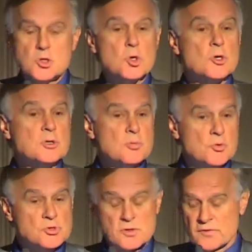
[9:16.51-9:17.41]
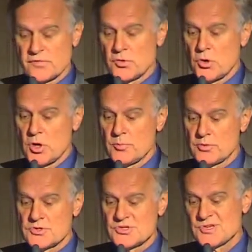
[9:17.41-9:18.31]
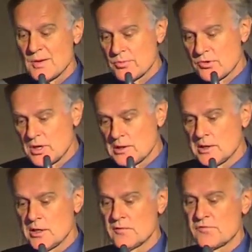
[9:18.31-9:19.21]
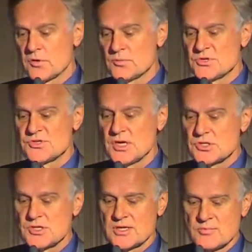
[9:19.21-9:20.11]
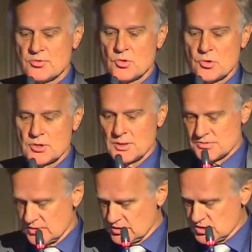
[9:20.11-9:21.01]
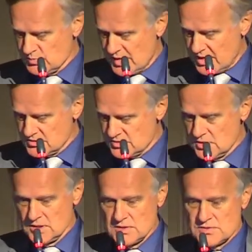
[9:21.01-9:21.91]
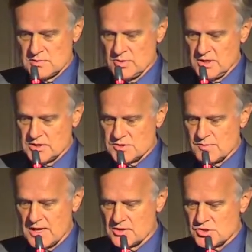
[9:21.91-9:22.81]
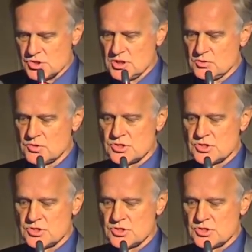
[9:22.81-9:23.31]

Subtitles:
the contribution of NIRP separately from the six other programs that expands the ECB's balance sheet,